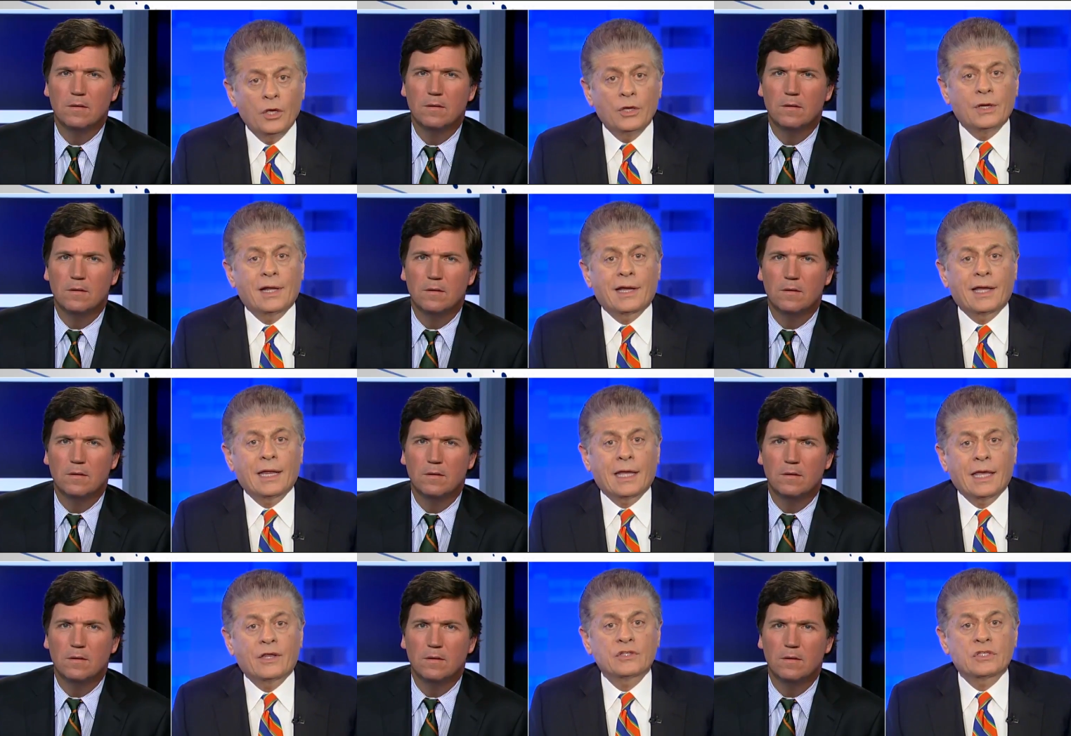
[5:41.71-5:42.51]
Speaker 1: You're not
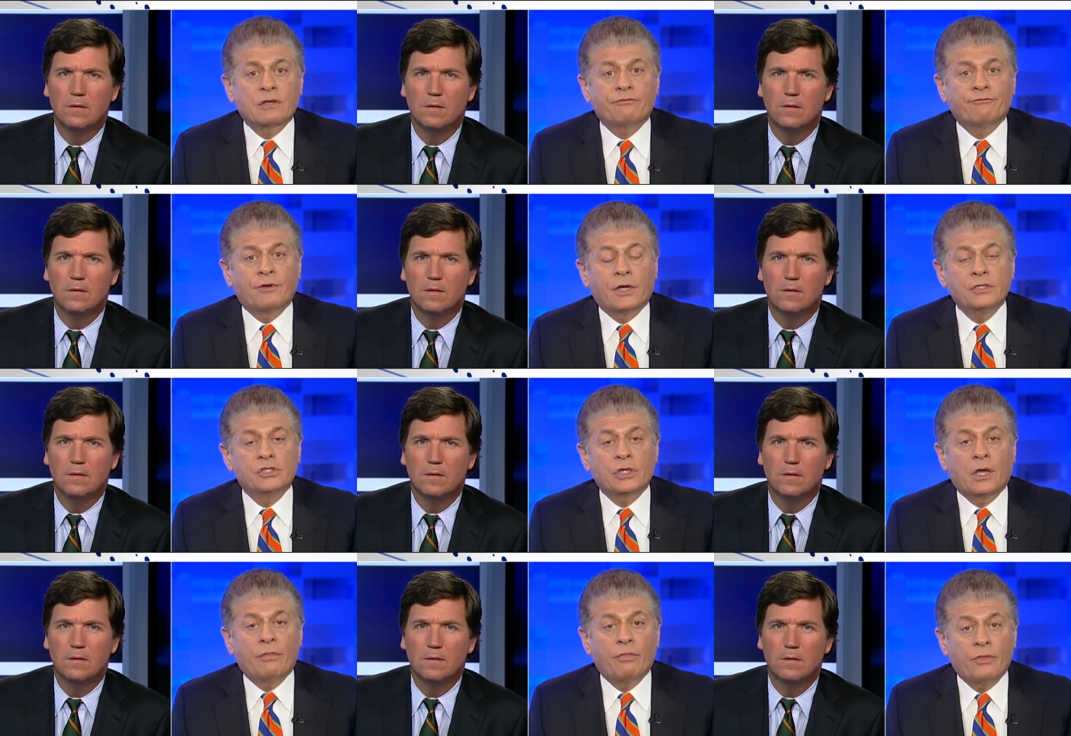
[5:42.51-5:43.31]
going to get us to
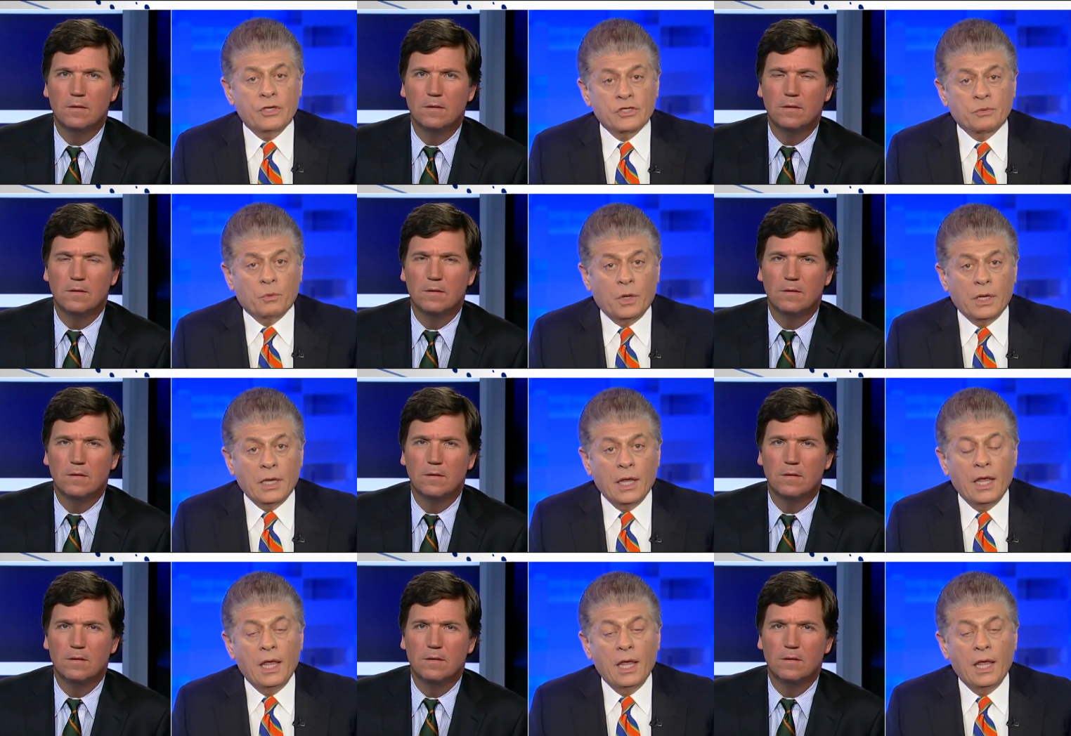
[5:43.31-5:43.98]
fudge on this one.